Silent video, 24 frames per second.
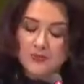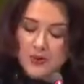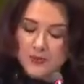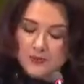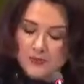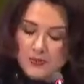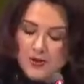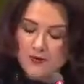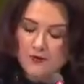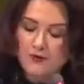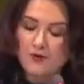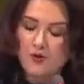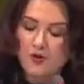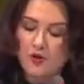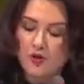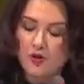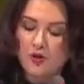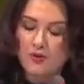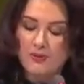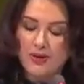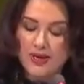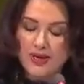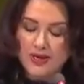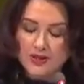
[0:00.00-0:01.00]
perform
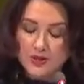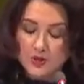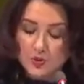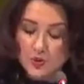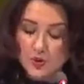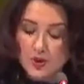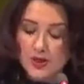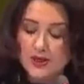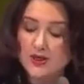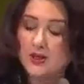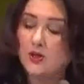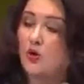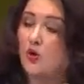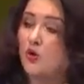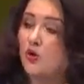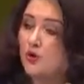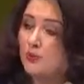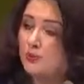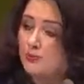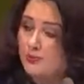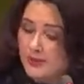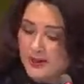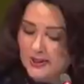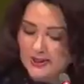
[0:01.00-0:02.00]
as well or
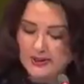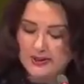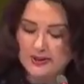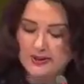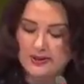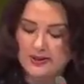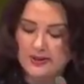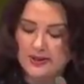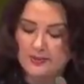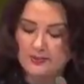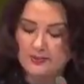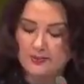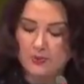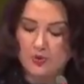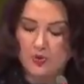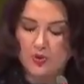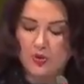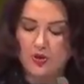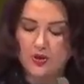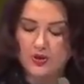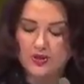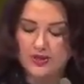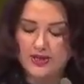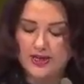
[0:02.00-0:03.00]
better than
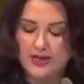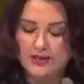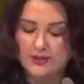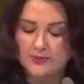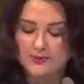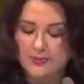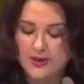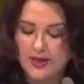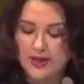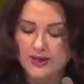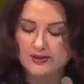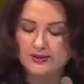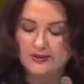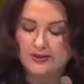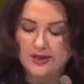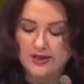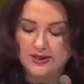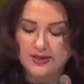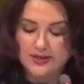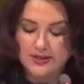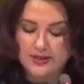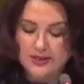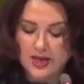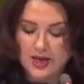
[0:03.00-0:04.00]
boys at math
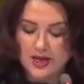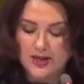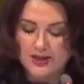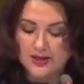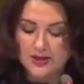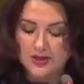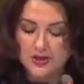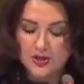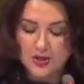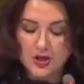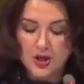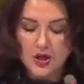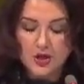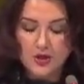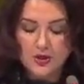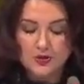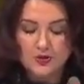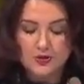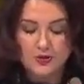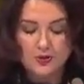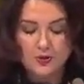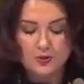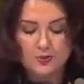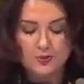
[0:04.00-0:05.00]
and science
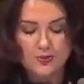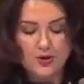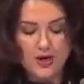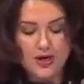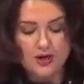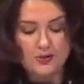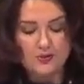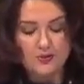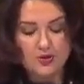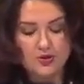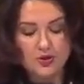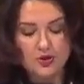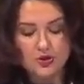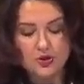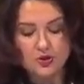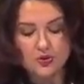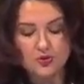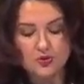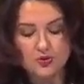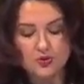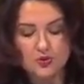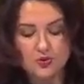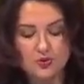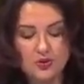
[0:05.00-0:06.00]
through primary
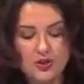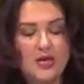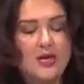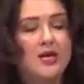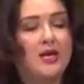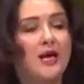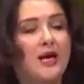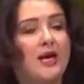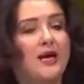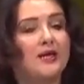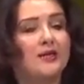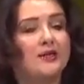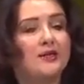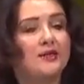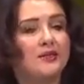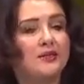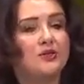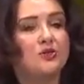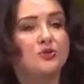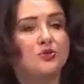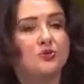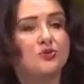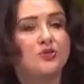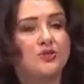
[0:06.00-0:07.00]
school and
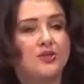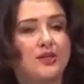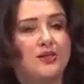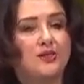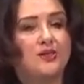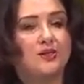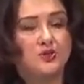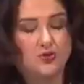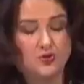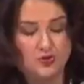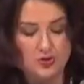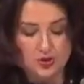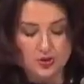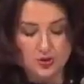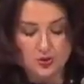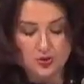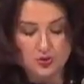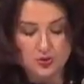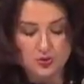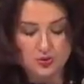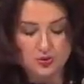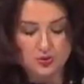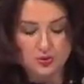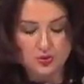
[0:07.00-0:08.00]
into secondary
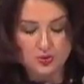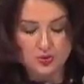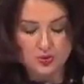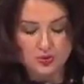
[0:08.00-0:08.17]
school.